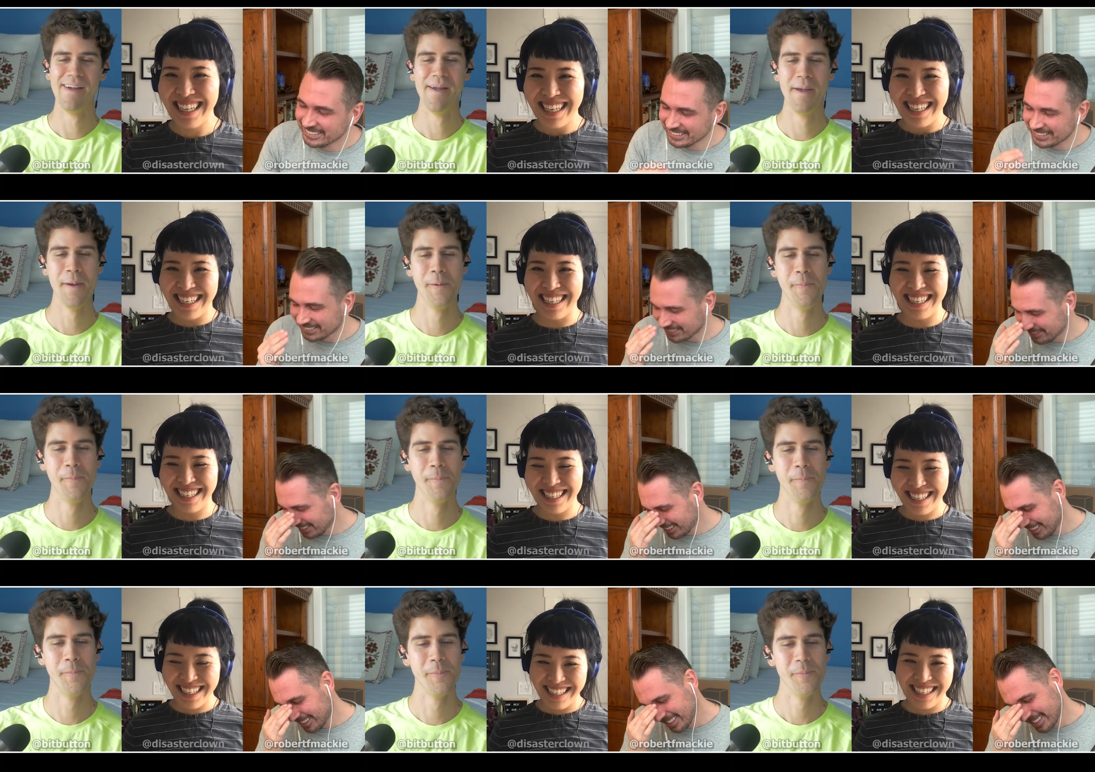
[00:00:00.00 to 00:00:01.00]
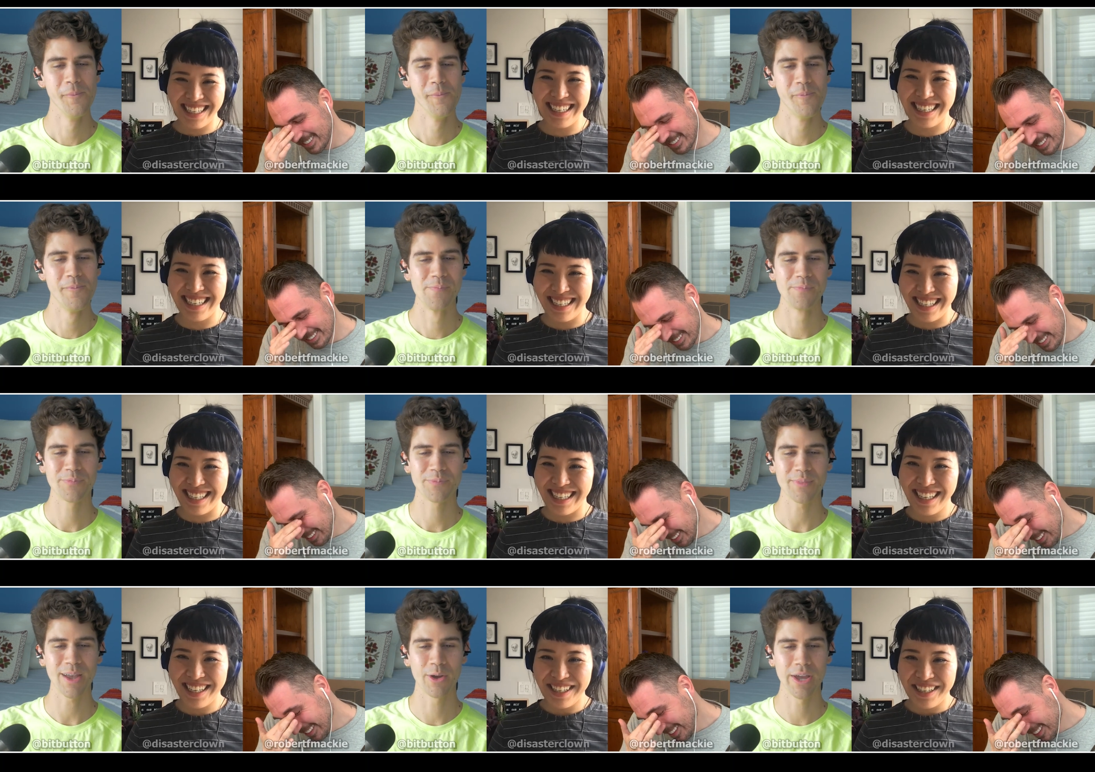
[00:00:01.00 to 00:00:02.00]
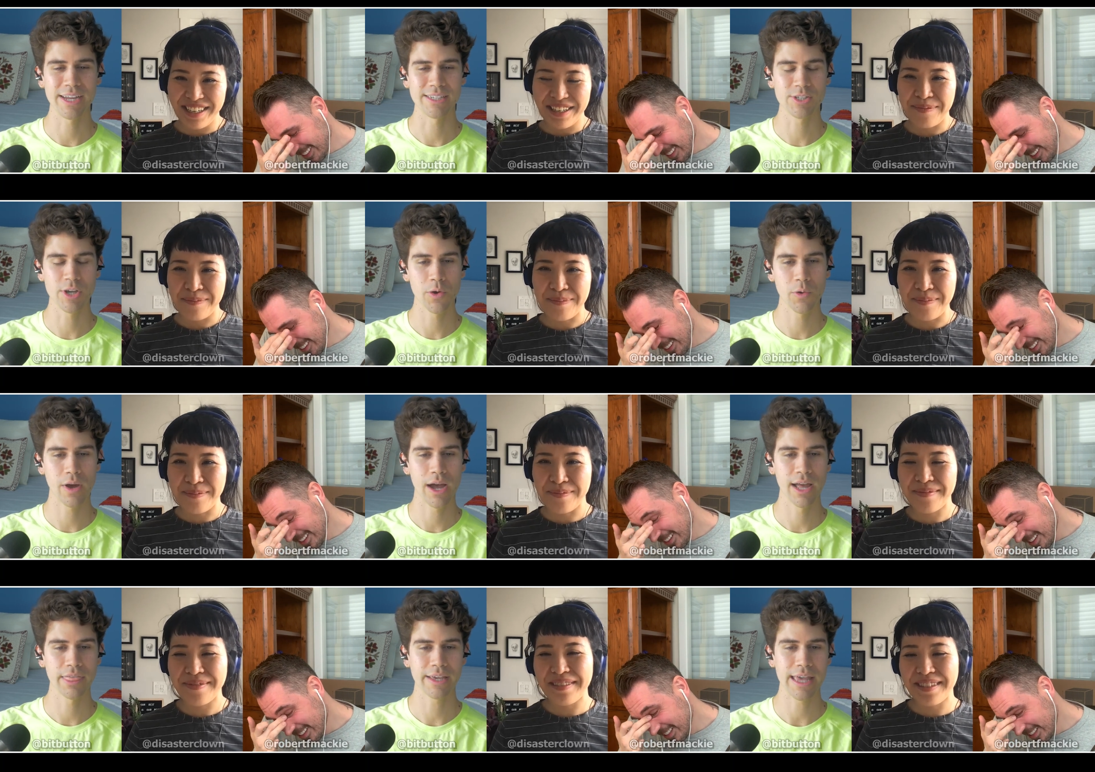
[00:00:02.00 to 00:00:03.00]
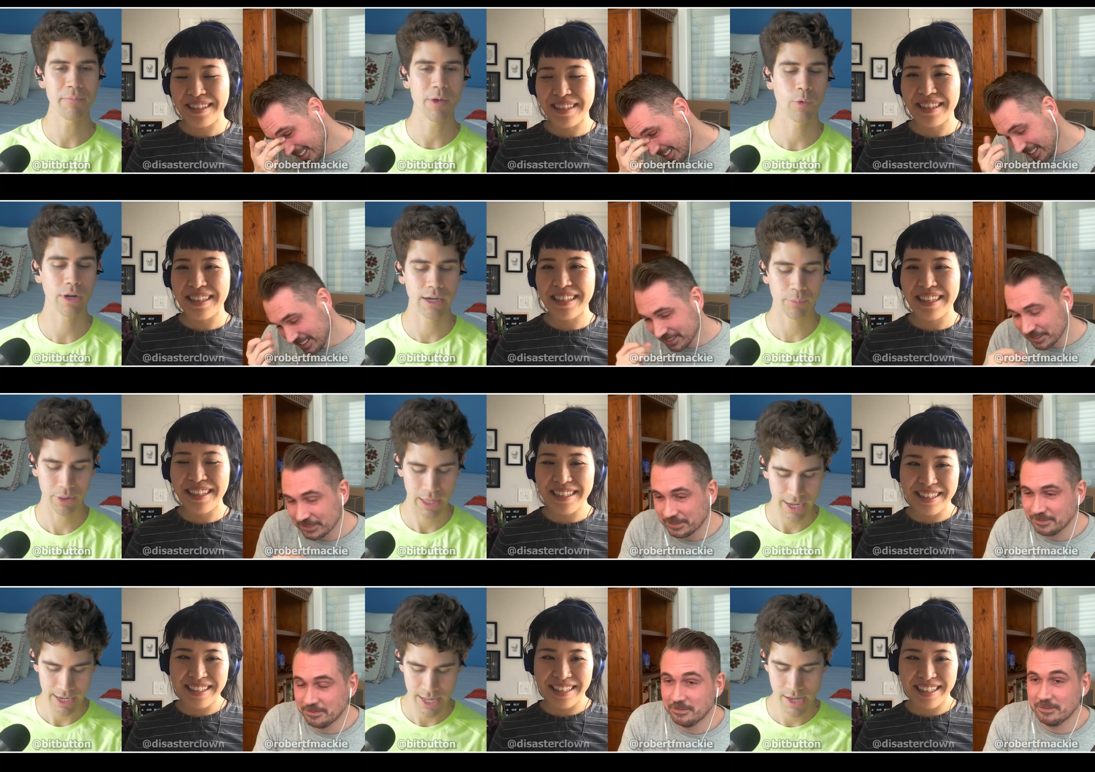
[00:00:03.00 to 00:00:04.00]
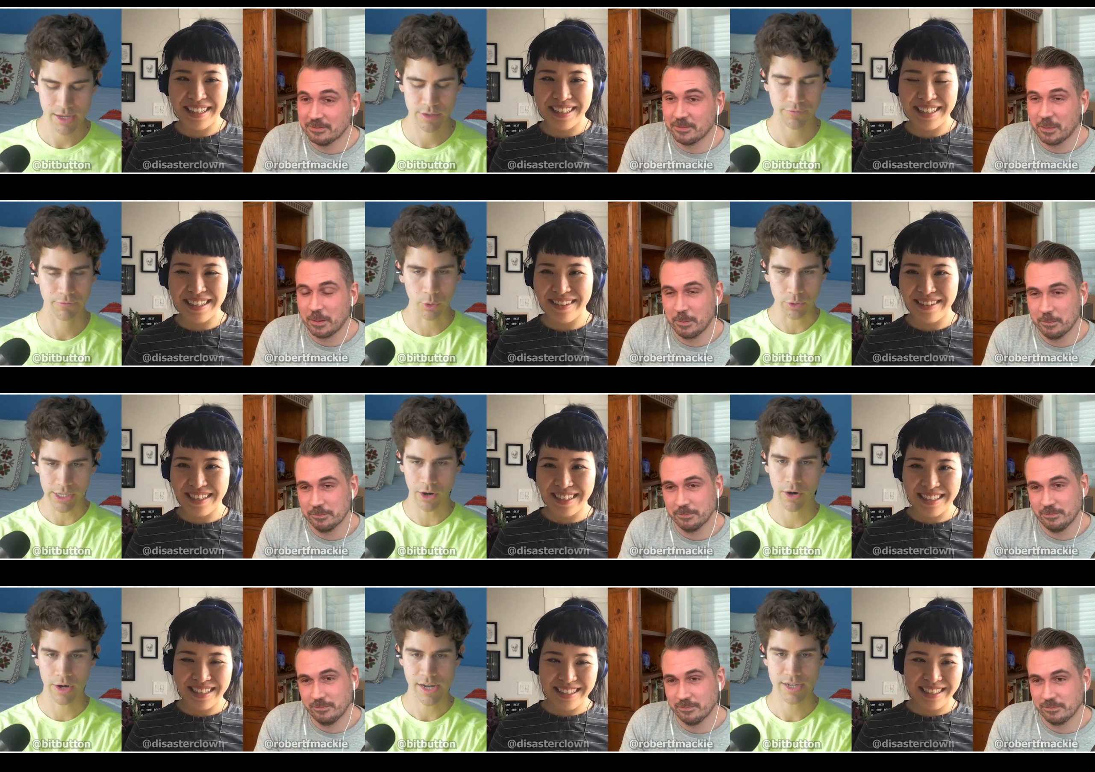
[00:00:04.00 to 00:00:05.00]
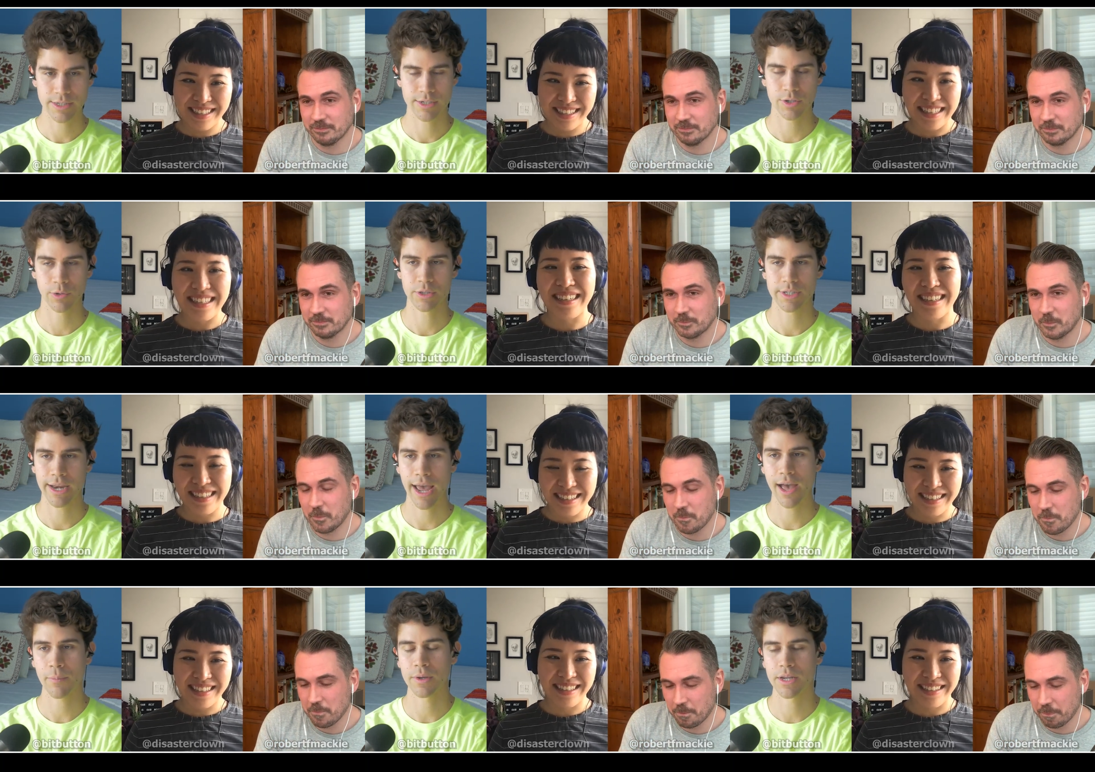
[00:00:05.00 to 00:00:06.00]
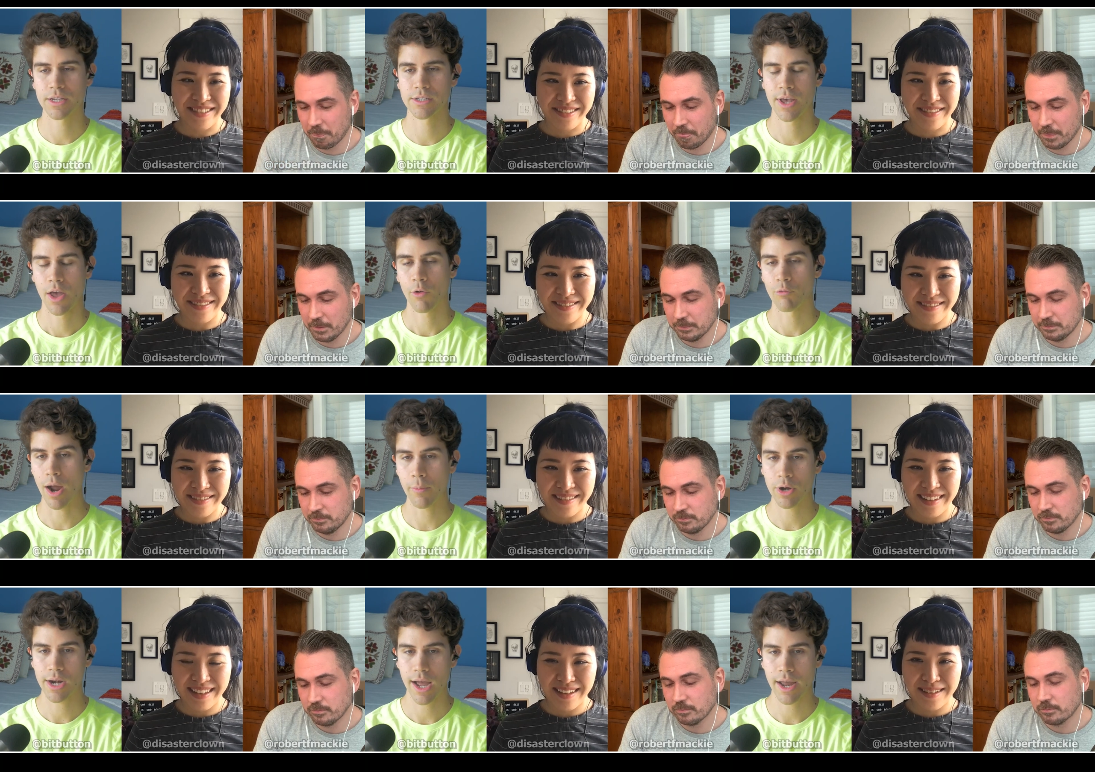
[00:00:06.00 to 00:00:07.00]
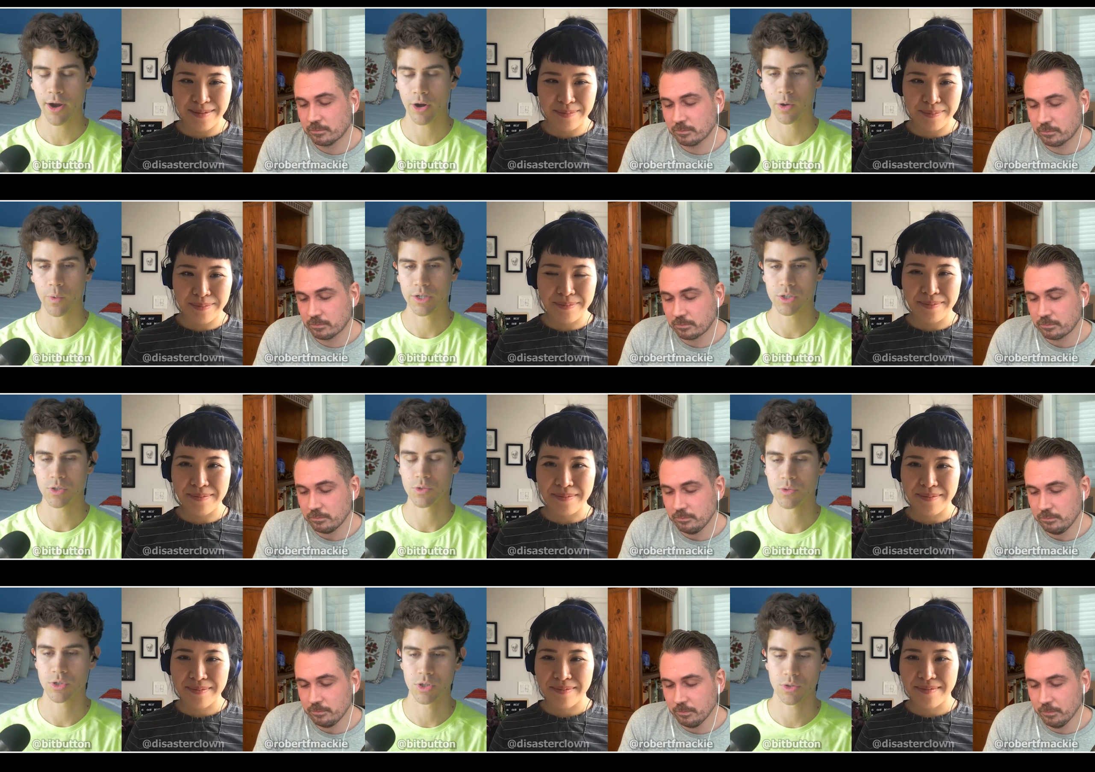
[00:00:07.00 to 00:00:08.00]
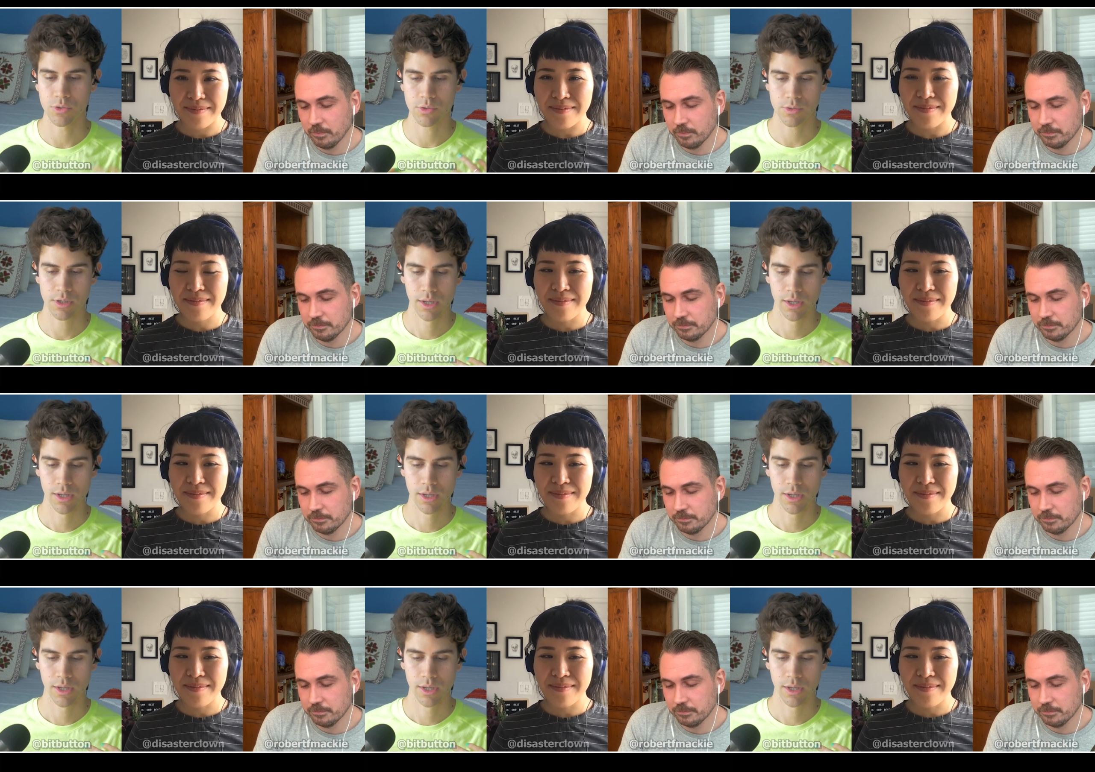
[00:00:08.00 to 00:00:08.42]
Speaker 1: Oh my gosh. Okay, so the game that we're going to play is Foley Artist. So what's going to happen is Robert and I are going to do